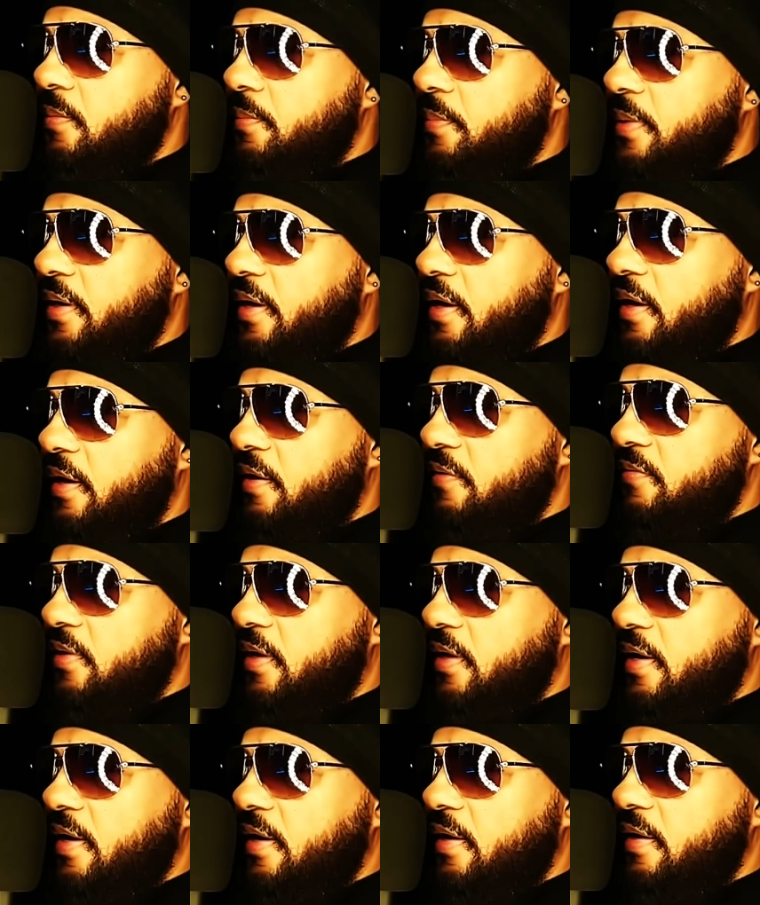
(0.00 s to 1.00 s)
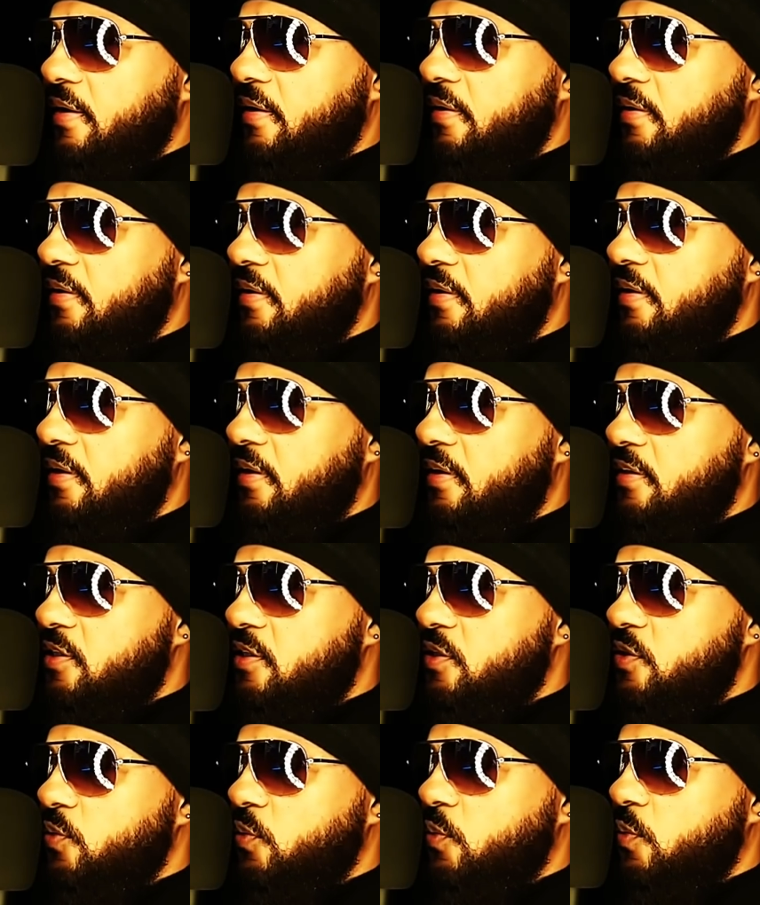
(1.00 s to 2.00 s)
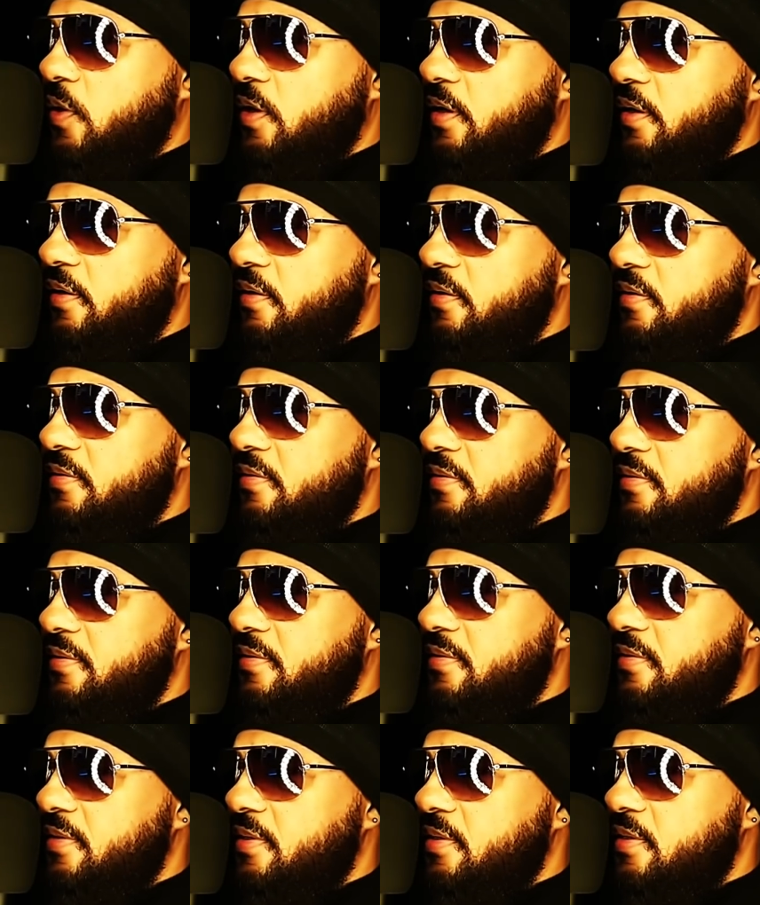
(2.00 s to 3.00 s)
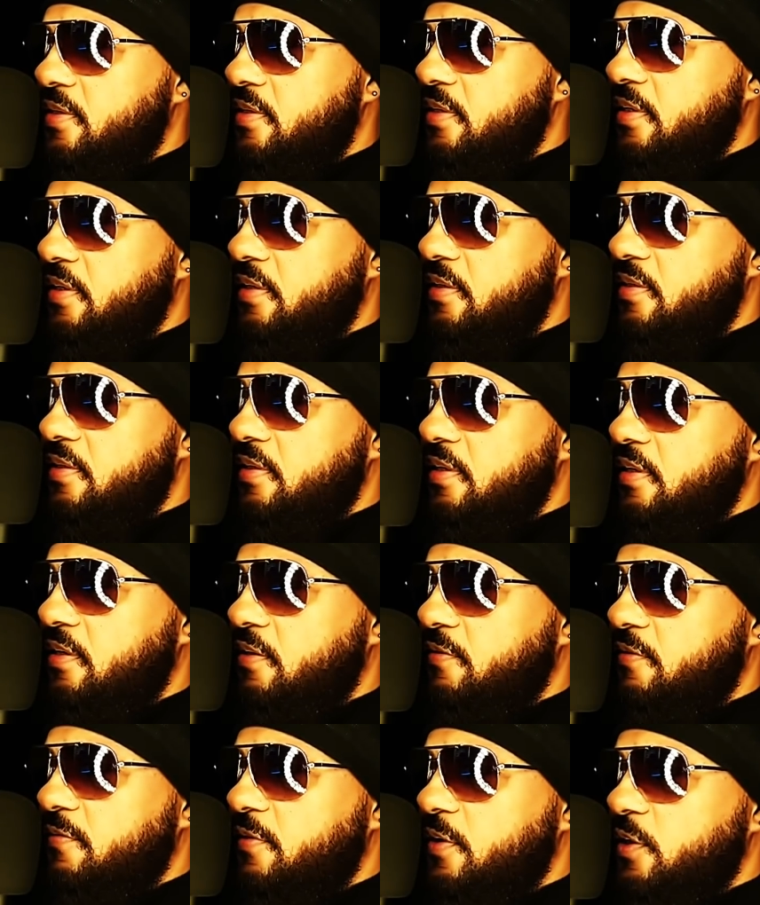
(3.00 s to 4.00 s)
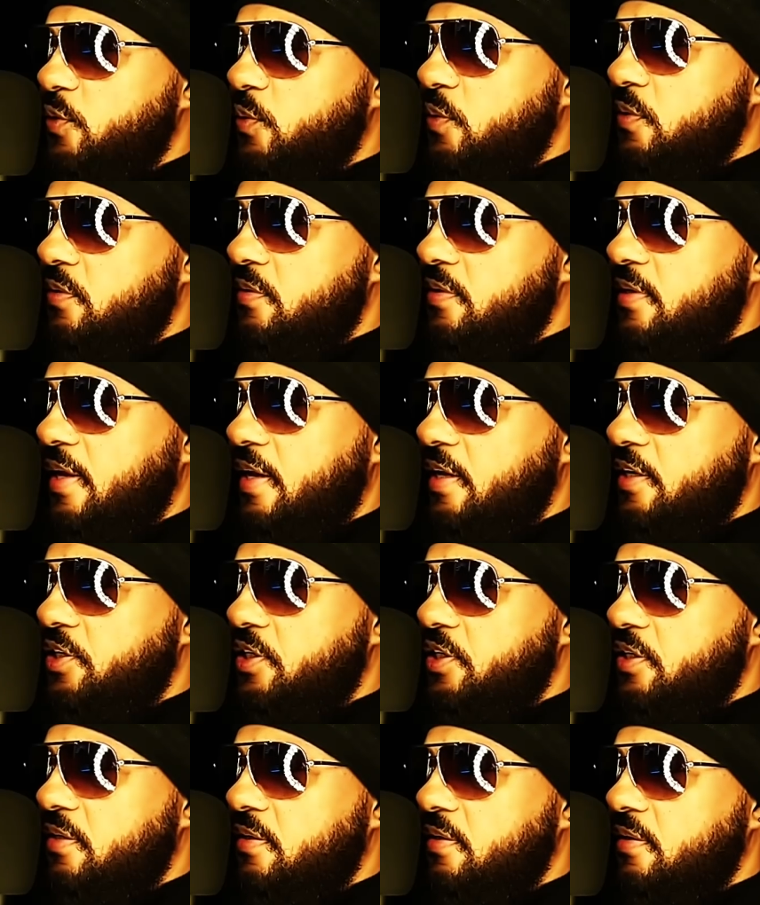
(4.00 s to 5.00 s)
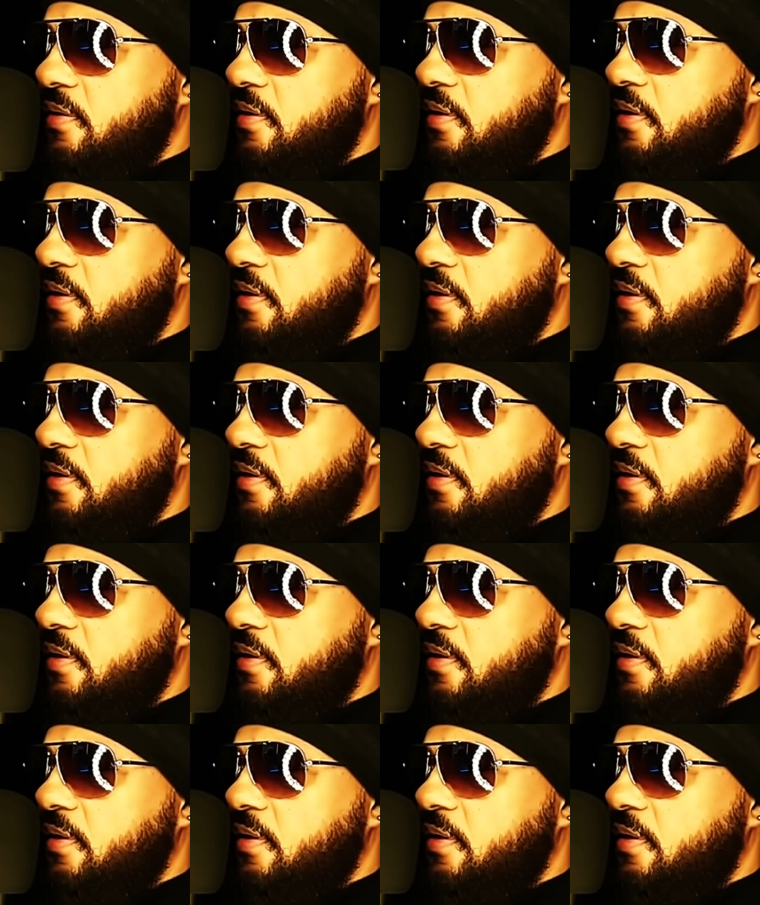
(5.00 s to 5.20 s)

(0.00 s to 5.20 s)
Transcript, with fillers: behave like it's one distinct individual nation,